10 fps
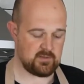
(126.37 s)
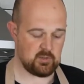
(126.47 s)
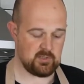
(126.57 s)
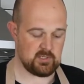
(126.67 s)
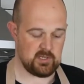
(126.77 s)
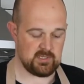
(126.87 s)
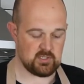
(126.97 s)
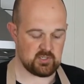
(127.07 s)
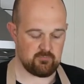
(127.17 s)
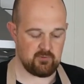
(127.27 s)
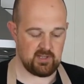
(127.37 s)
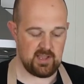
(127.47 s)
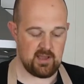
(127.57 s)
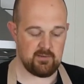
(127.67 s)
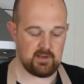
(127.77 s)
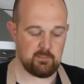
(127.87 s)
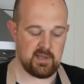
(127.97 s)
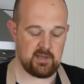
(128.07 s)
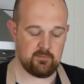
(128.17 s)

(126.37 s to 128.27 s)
So it doesn't really have any bend or